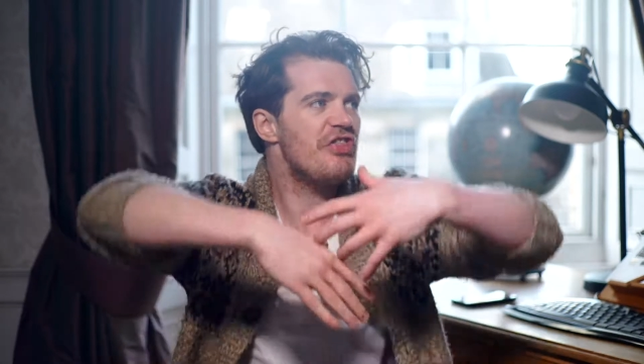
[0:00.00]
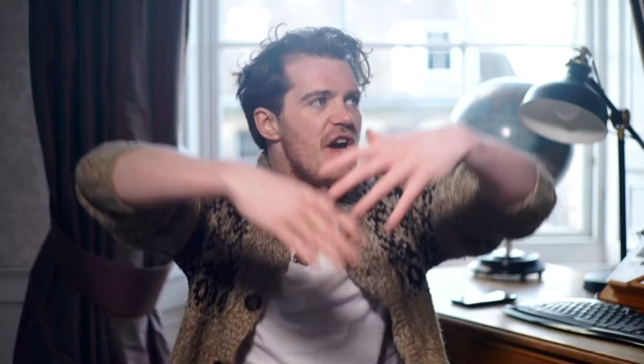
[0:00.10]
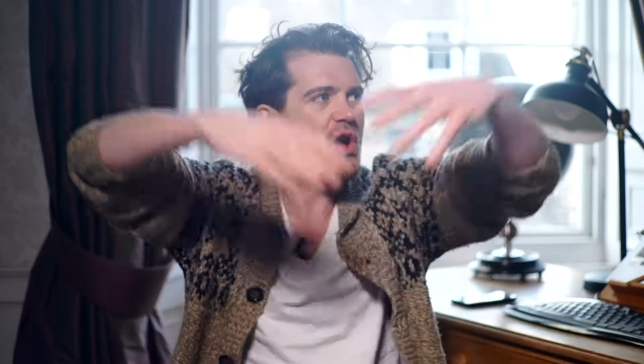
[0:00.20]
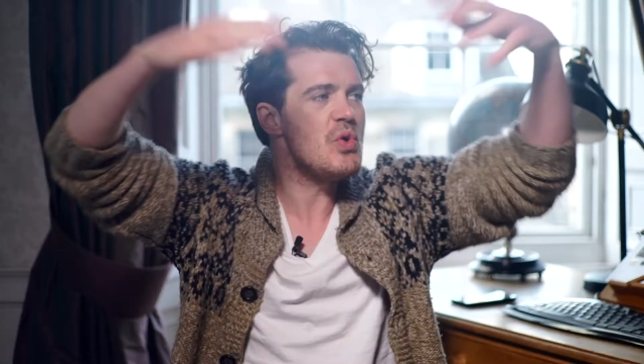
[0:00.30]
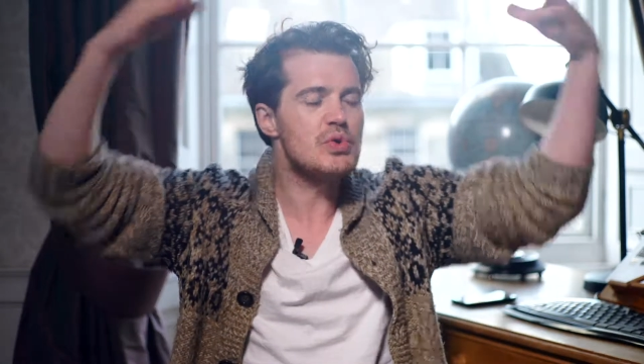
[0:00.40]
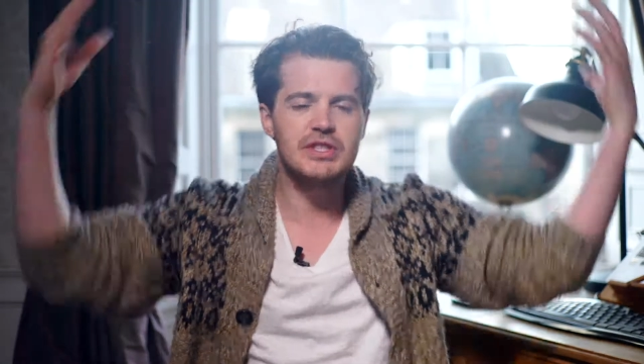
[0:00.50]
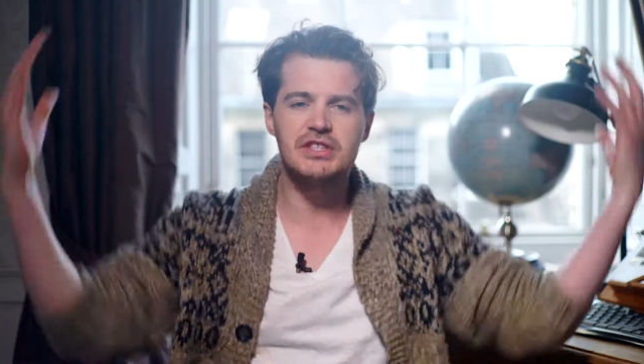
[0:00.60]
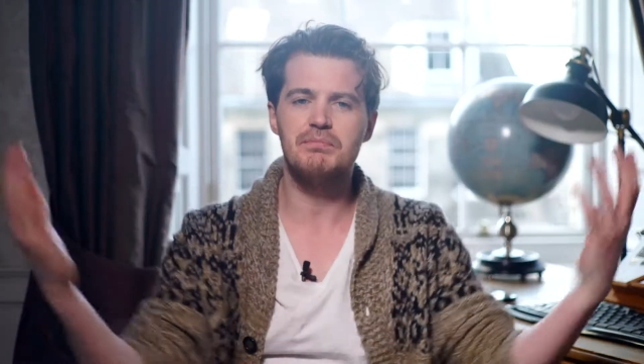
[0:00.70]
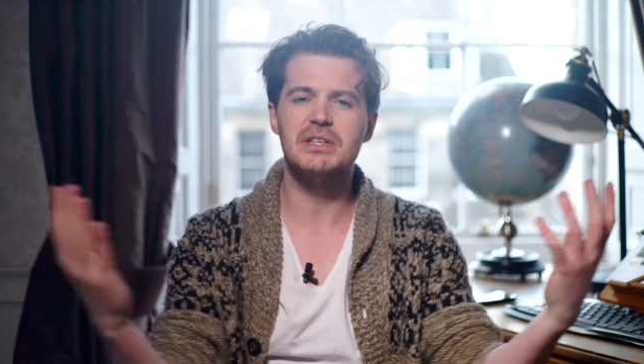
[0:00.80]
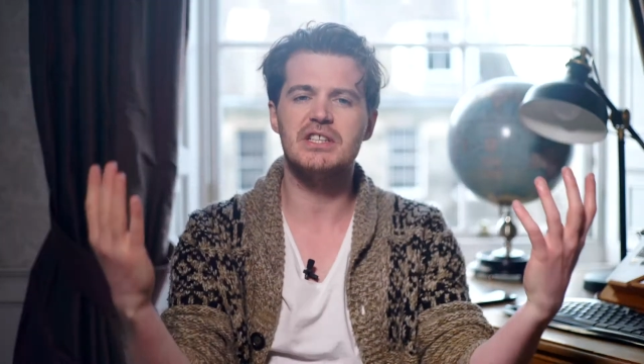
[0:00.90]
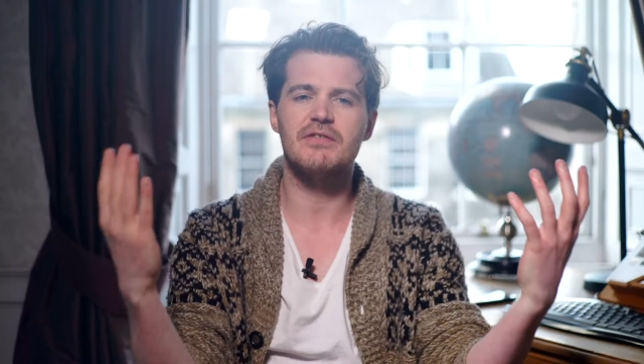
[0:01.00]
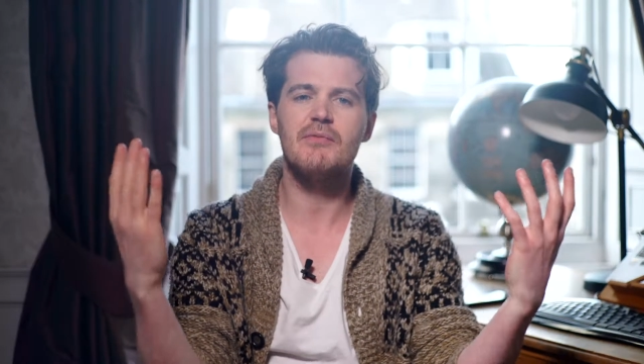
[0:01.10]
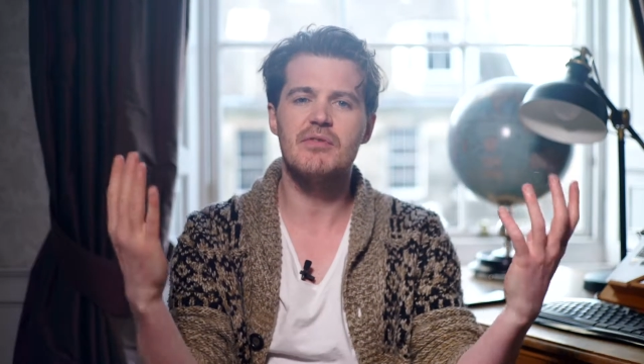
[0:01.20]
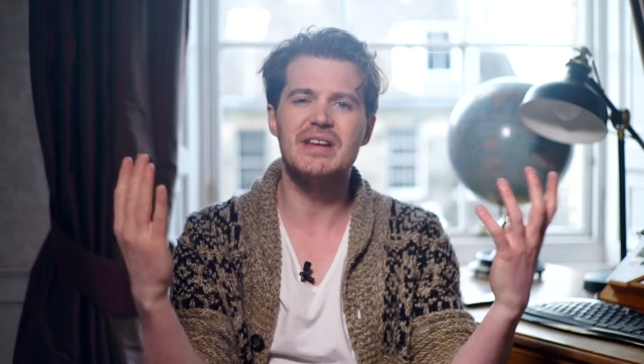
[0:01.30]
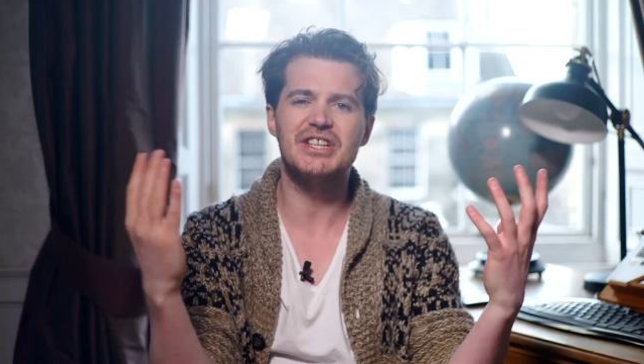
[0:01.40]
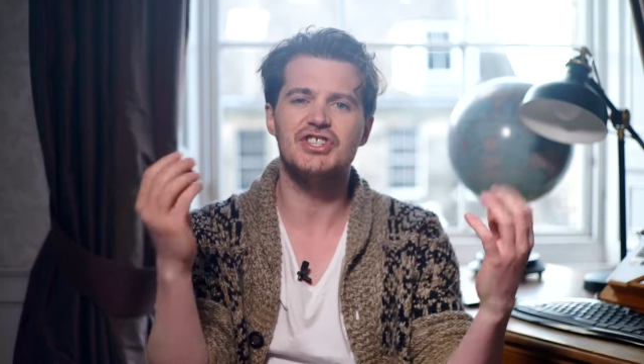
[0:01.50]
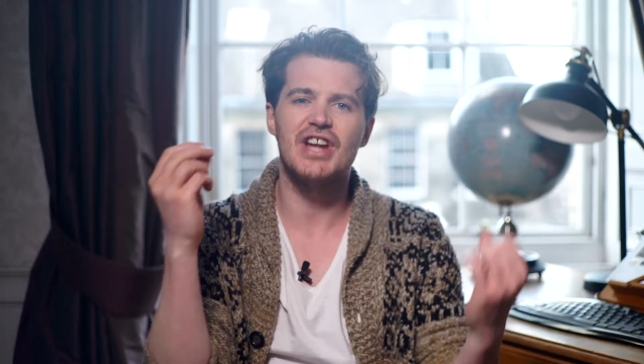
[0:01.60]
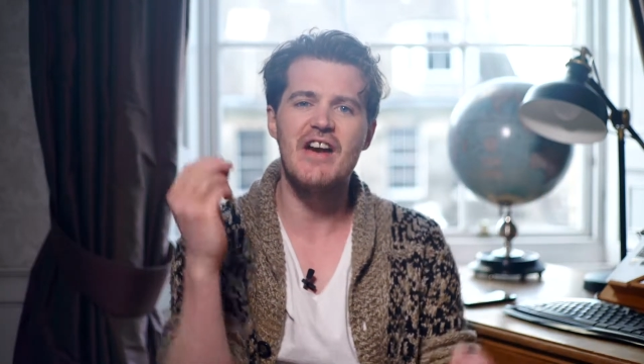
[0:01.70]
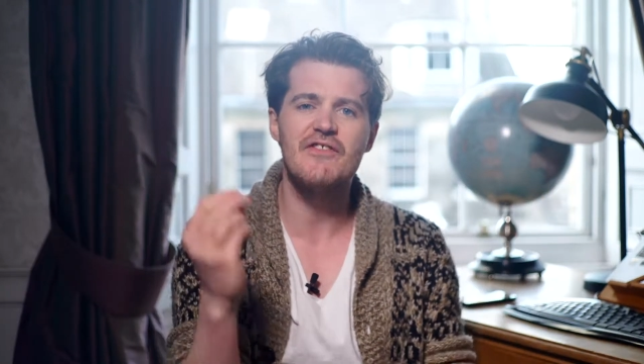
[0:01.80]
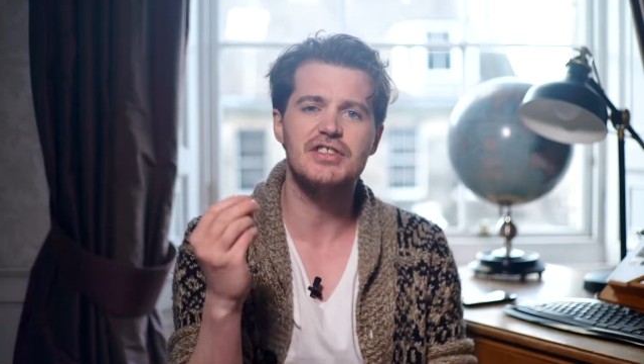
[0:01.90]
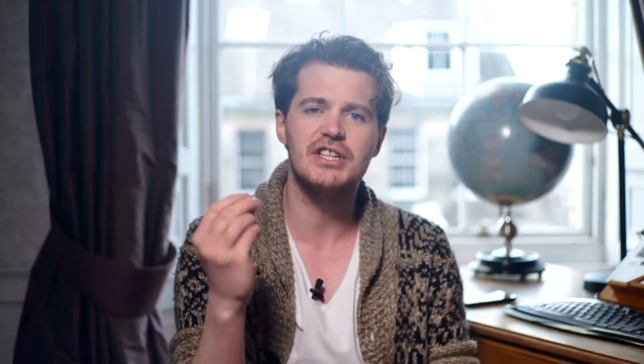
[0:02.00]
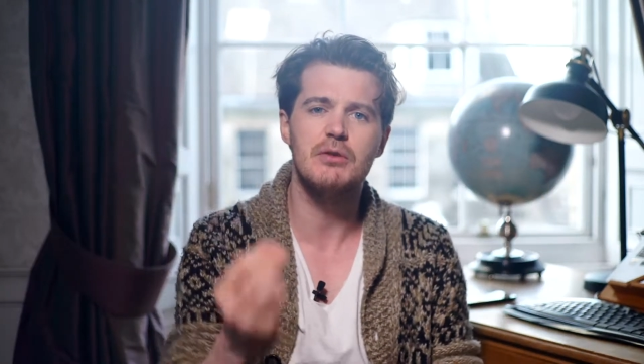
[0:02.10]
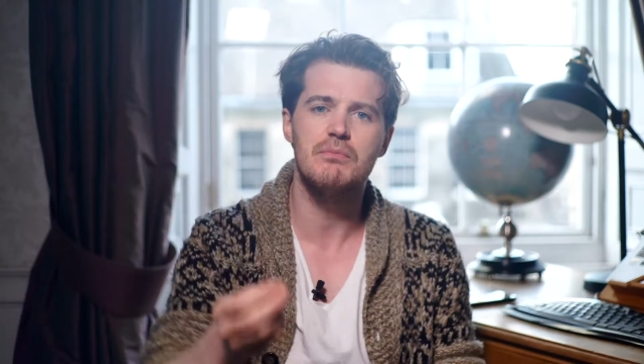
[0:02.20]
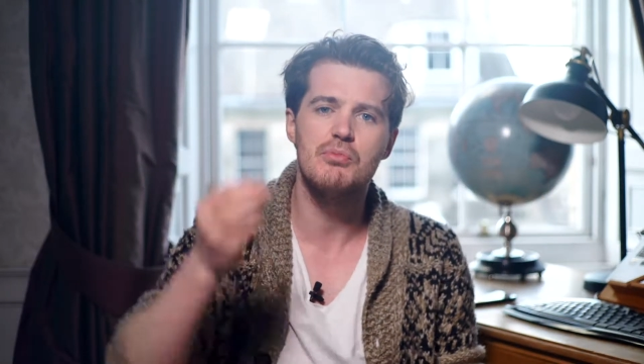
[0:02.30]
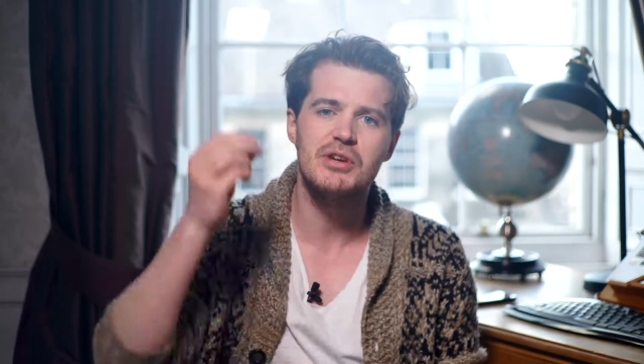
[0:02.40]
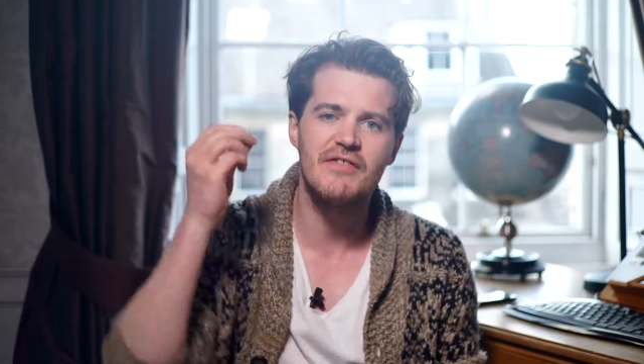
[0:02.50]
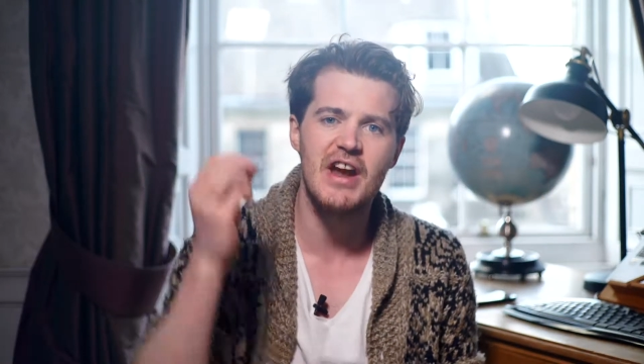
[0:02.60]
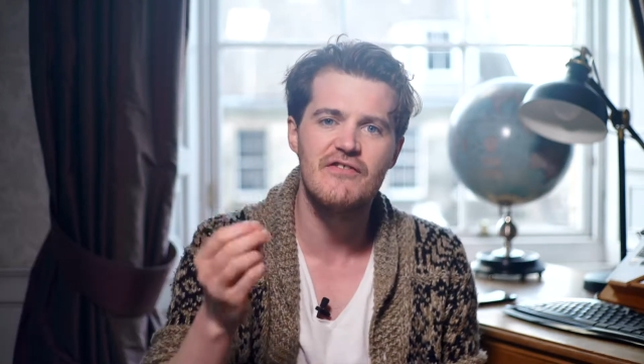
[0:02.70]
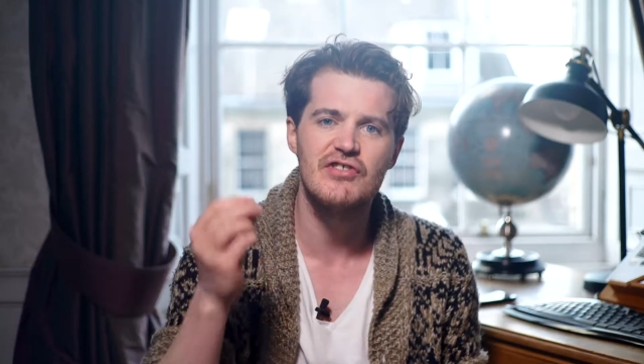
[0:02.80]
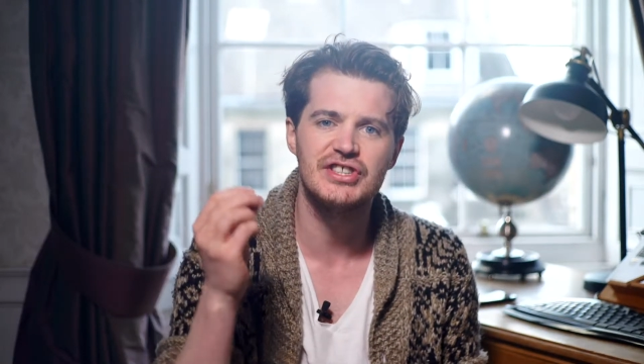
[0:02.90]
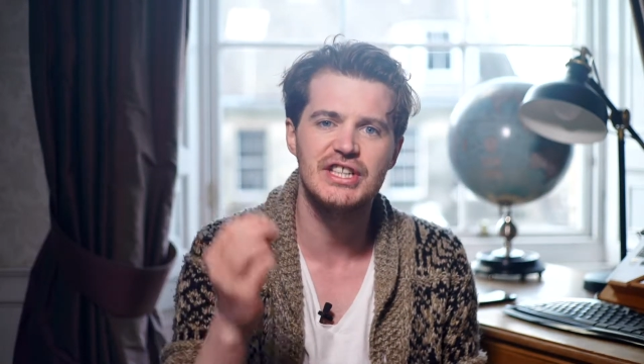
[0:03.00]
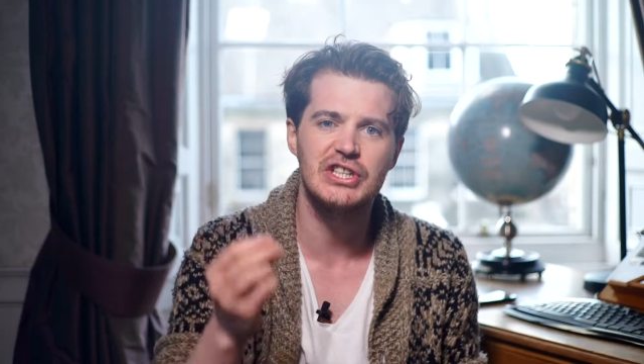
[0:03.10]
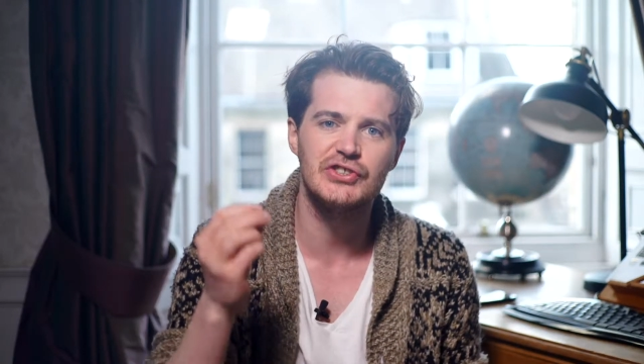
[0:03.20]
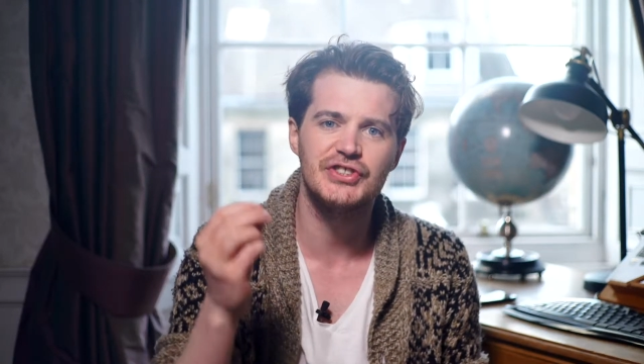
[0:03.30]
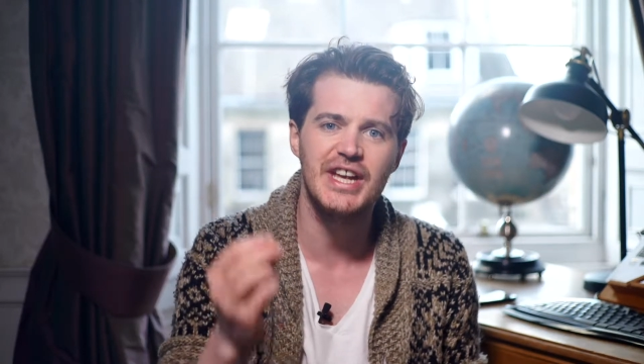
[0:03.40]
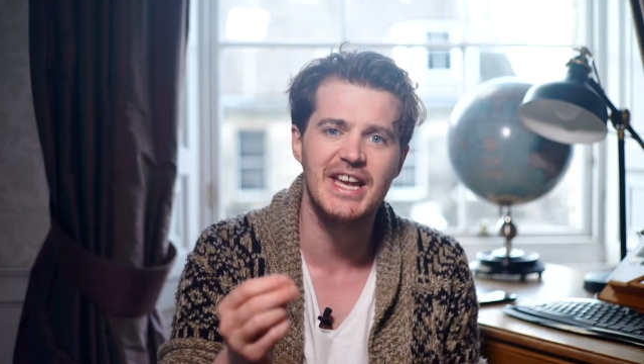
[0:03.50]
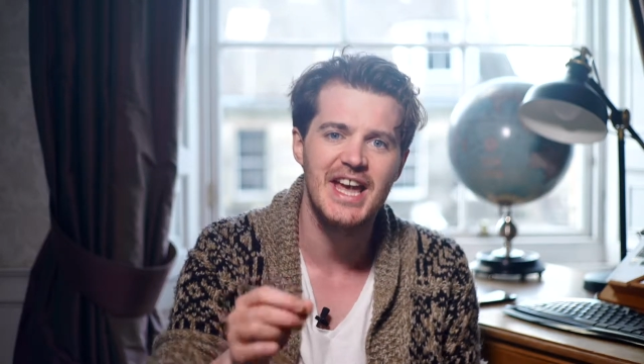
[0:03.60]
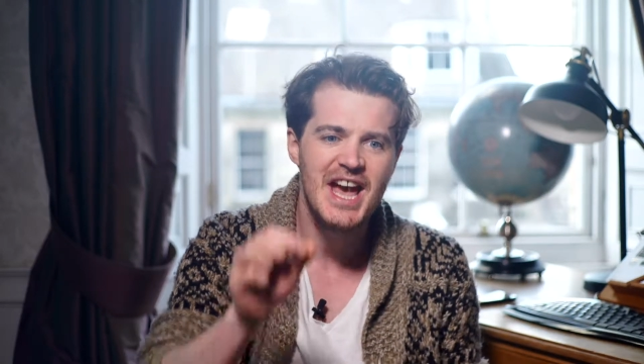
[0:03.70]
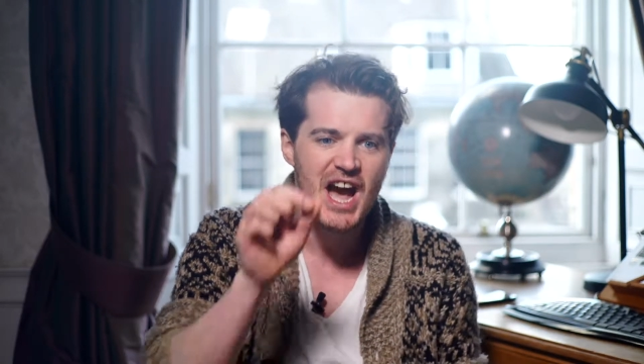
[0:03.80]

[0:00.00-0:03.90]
thousands of pieces of information every single moment of every single day.